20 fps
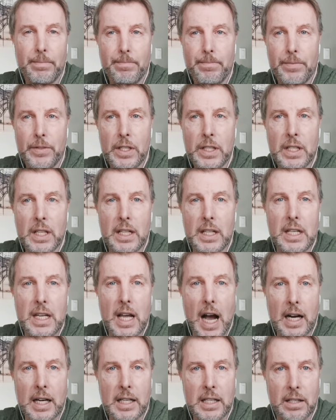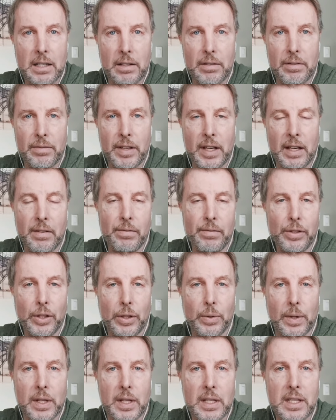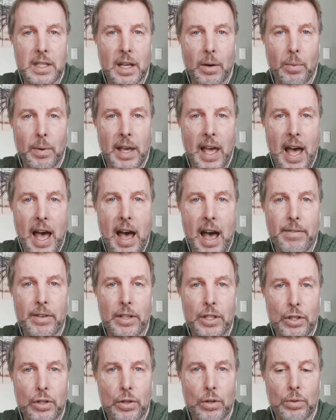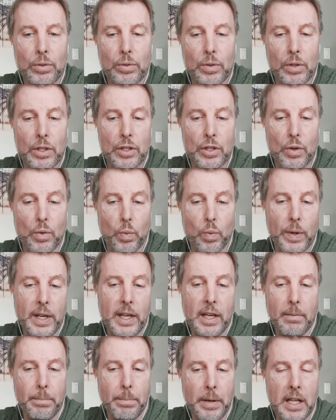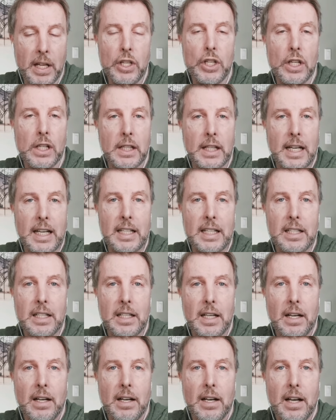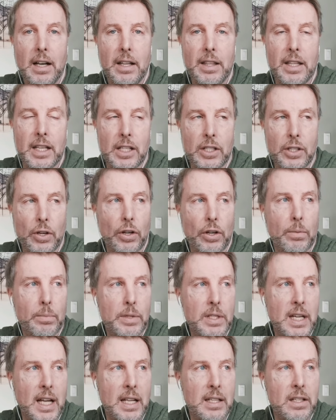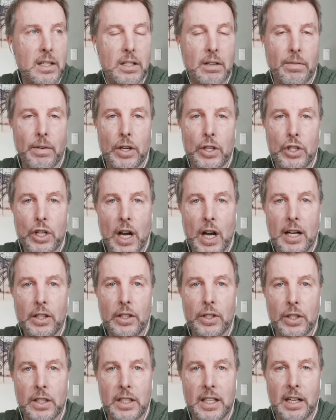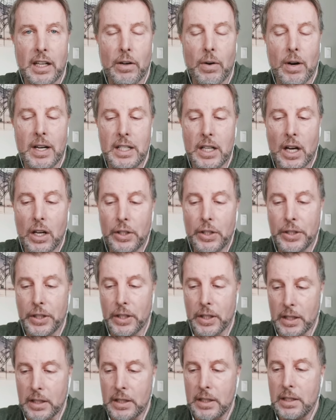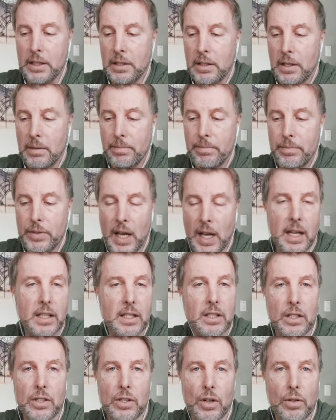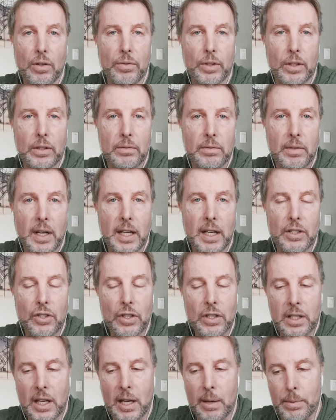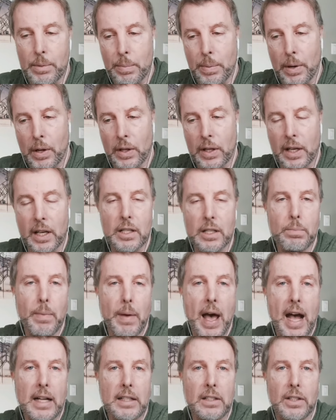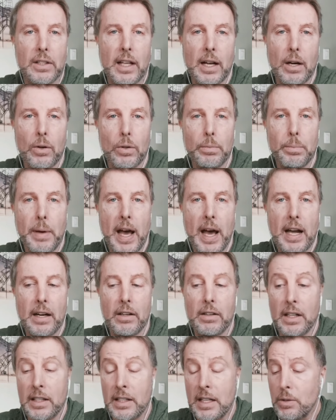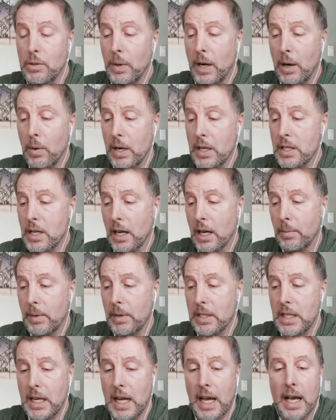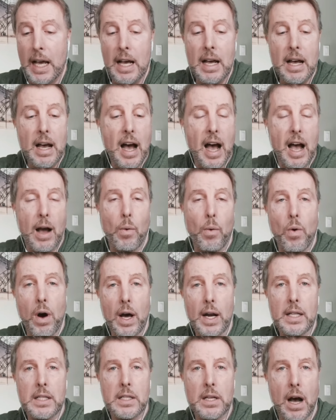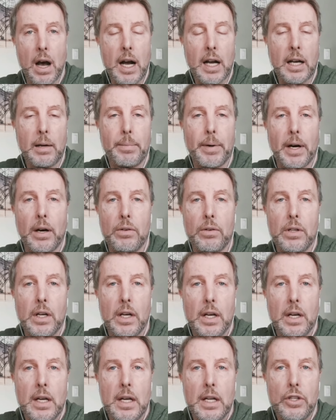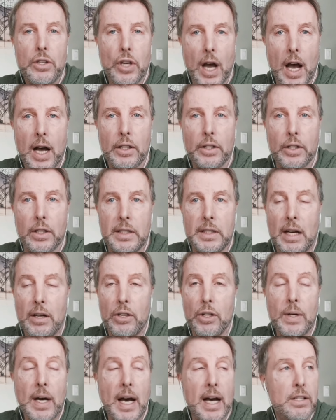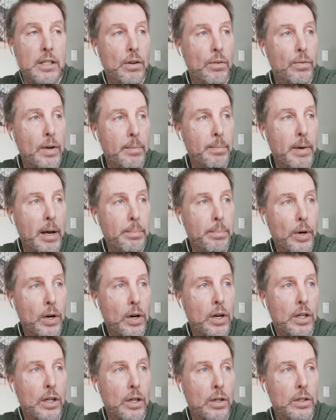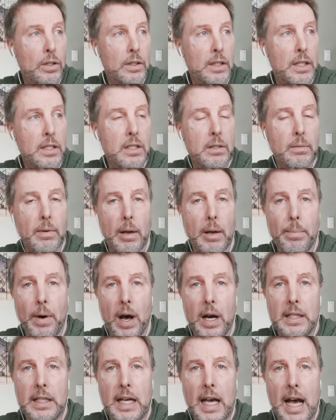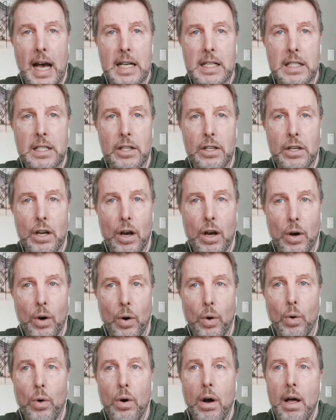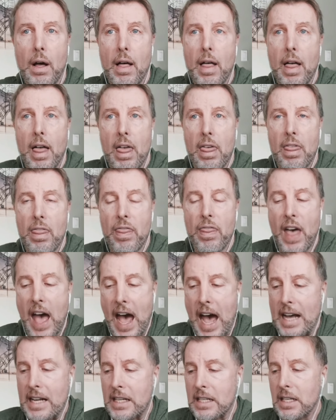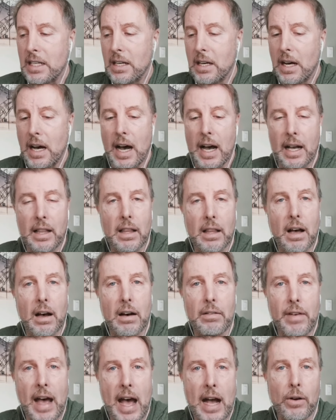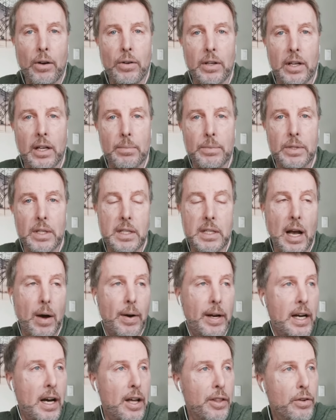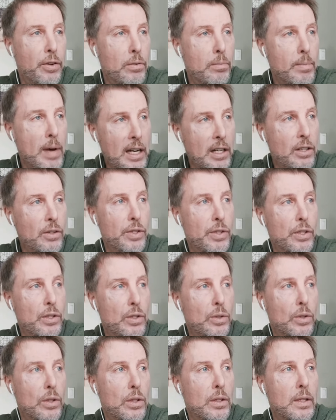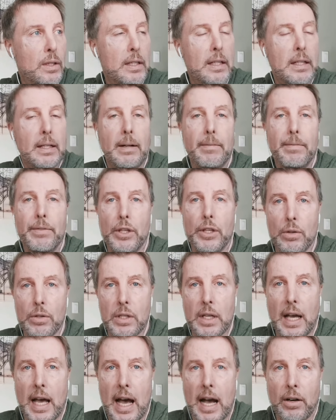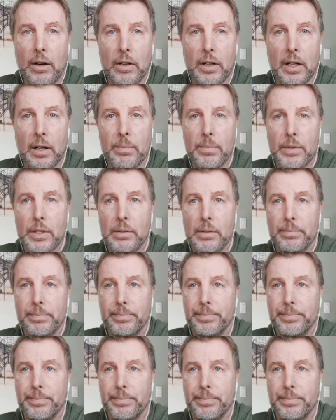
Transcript: seductive influence that we have as children to recapitulate the circumstances of our childhood in our adulthood takes us over and just keeps pulling us back to that old pattern. And that's what I want to talk about today. I want to talk about childhood. Now, you guys who've read my book or listened to my podcast know that I love acronyms. It's how I got through medical school using acronyms.